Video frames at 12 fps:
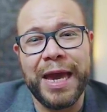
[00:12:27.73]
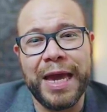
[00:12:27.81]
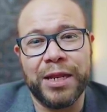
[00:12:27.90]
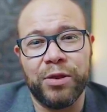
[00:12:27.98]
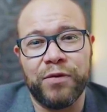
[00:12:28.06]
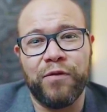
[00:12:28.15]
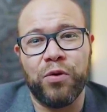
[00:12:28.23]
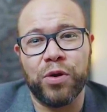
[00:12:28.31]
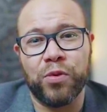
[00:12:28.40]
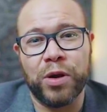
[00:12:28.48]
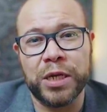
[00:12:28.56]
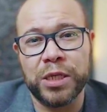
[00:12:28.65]
And I look forward
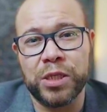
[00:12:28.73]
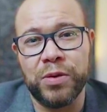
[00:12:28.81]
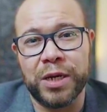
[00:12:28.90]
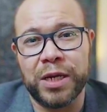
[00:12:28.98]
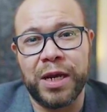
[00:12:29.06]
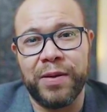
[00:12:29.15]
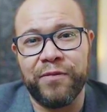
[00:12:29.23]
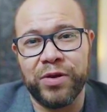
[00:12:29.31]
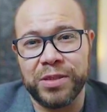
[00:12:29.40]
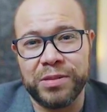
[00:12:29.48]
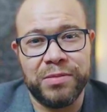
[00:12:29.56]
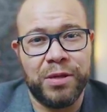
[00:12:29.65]
to running into you at a
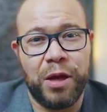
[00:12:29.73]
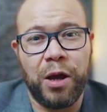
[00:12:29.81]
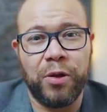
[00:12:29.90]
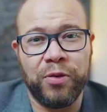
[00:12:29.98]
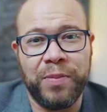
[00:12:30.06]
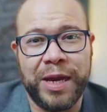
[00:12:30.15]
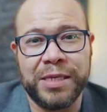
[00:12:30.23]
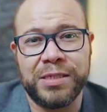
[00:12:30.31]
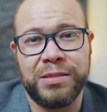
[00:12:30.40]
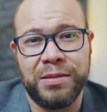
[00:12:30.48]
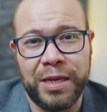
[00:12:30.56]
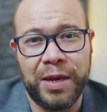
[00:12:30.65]
conference. All the
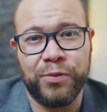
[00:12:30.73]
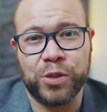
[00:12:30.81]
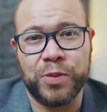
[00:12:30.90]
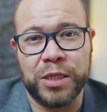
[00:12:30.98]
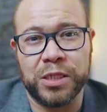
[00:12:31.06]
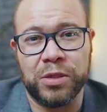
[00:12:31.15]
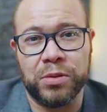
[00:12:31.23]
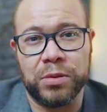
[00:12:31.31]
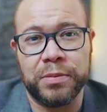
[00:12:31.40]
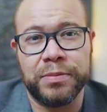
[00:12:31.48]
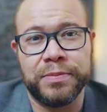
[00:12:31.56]
best, and we'll speak soon.